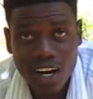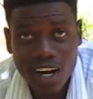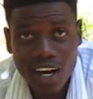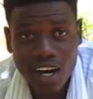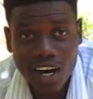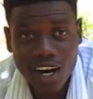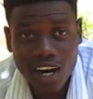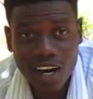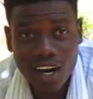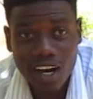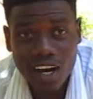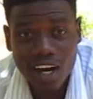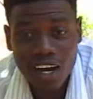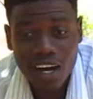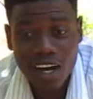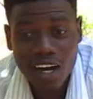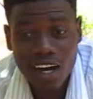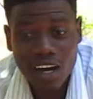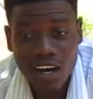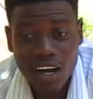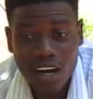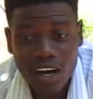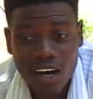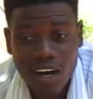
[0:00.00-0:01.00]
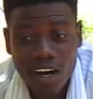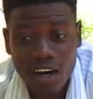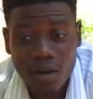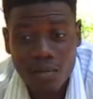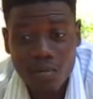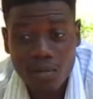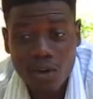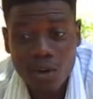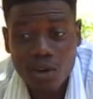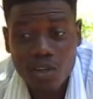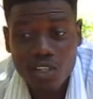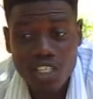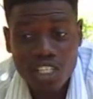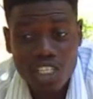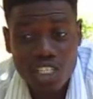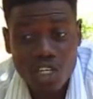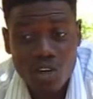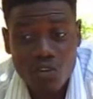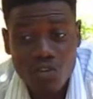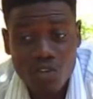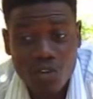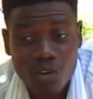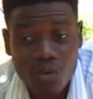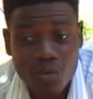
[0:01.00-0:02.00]
I'm now a teacher
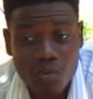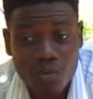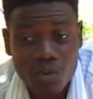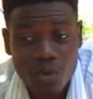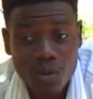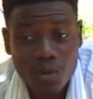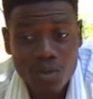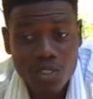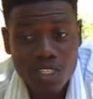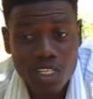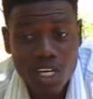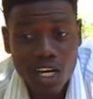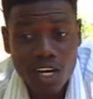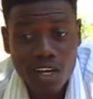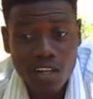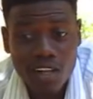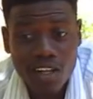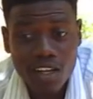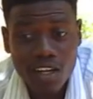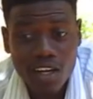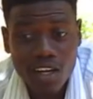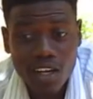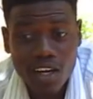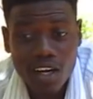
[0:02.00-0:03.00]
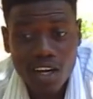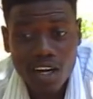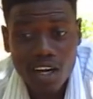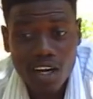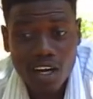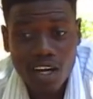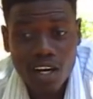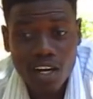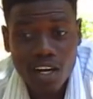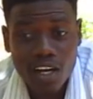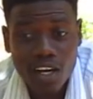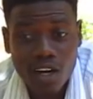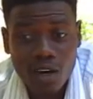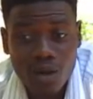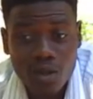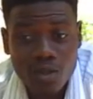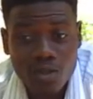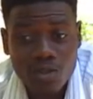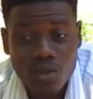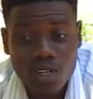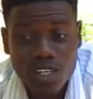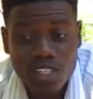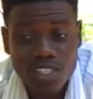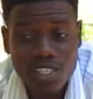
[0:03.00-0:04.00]
of computer, and
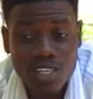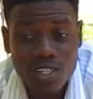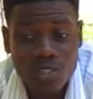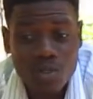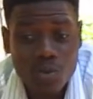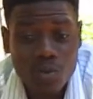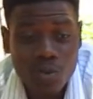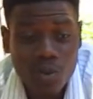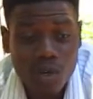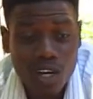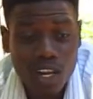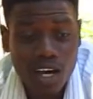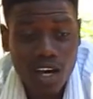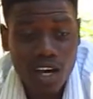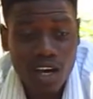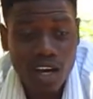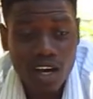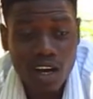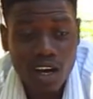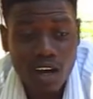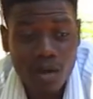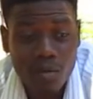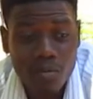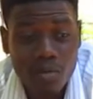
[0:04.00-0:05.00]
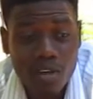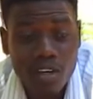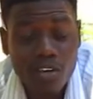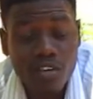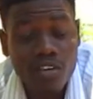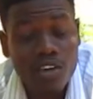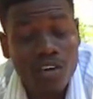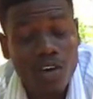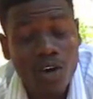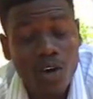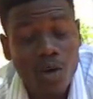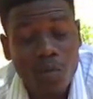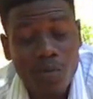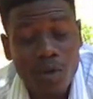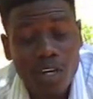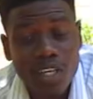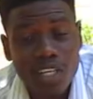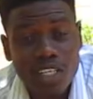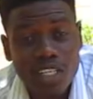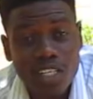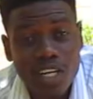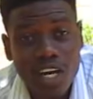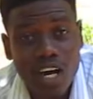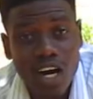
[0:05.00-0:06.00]
also as the school being
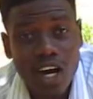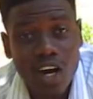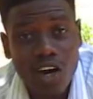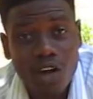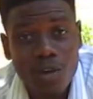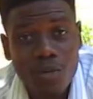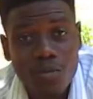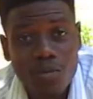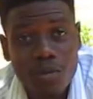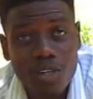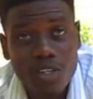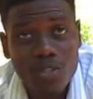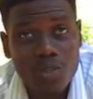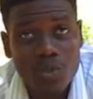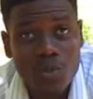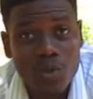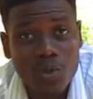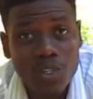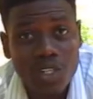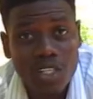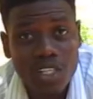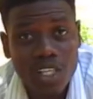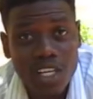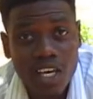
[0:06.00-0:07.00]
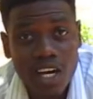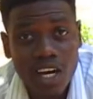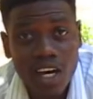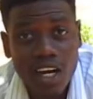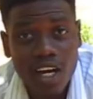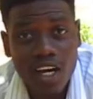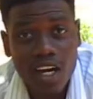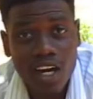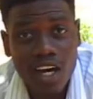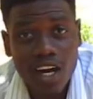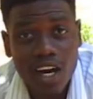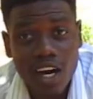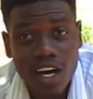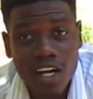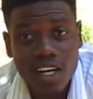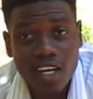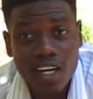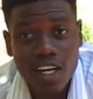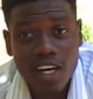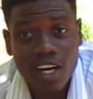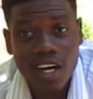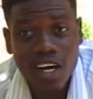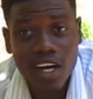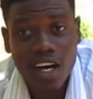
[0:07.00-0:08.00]
reopened, I'll be in school there.
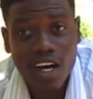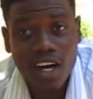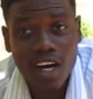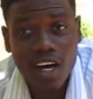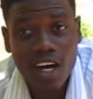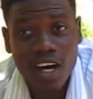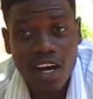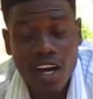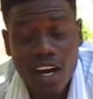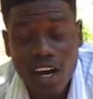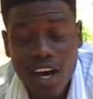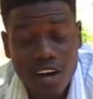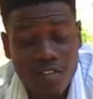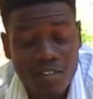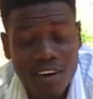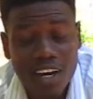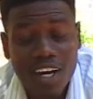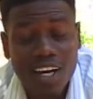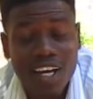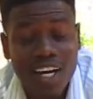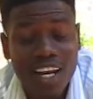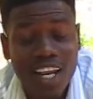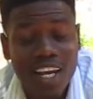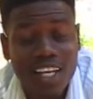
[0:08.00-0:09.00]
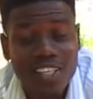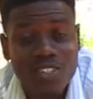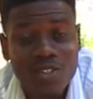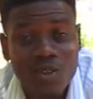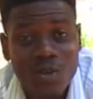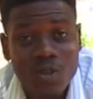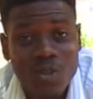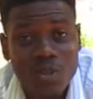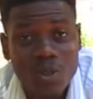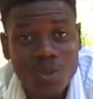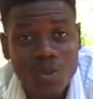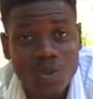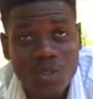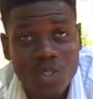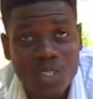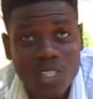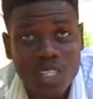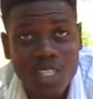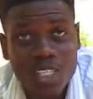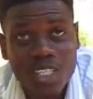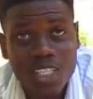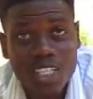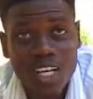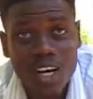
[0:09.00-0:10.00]
And I have a class also to
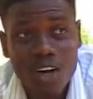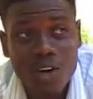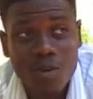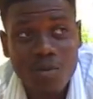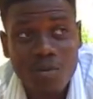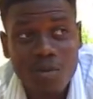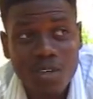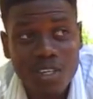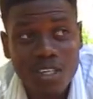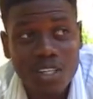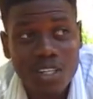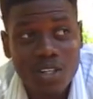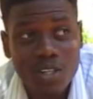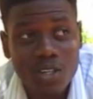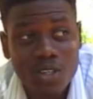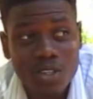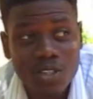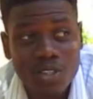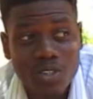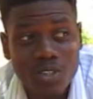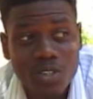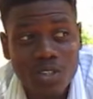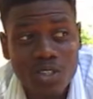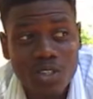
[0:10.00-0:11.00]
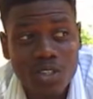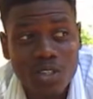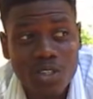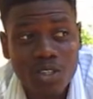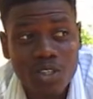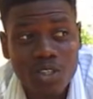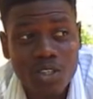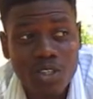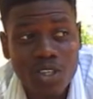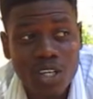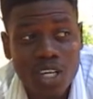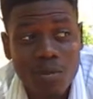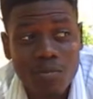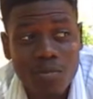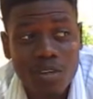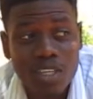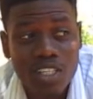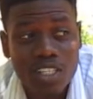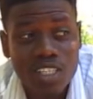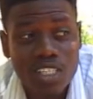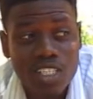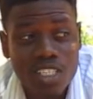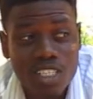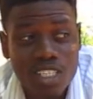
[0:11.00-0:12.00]
teach. I'll be also
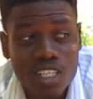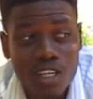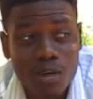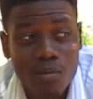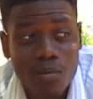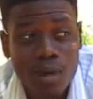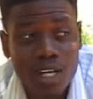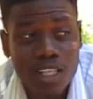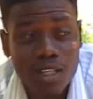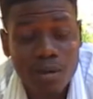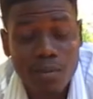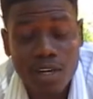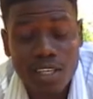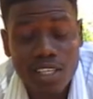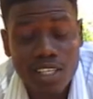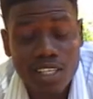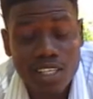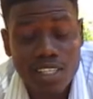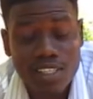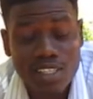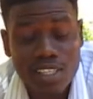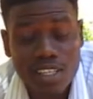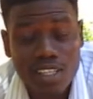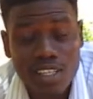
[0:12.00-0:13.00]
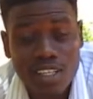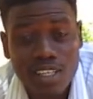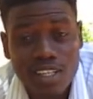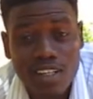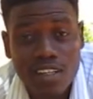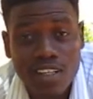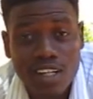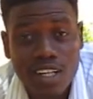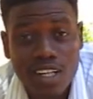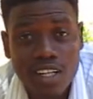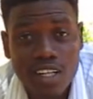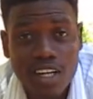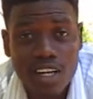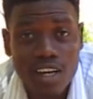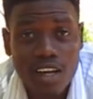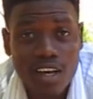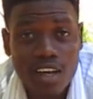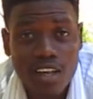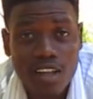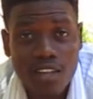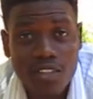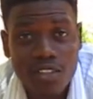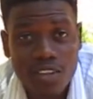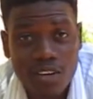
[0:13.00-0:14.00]
helping teaching mathematics in
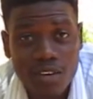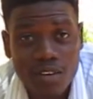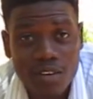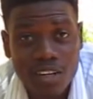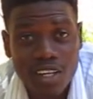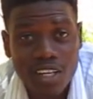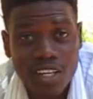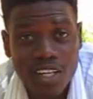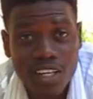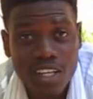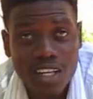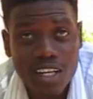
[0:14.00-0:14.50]
grade three.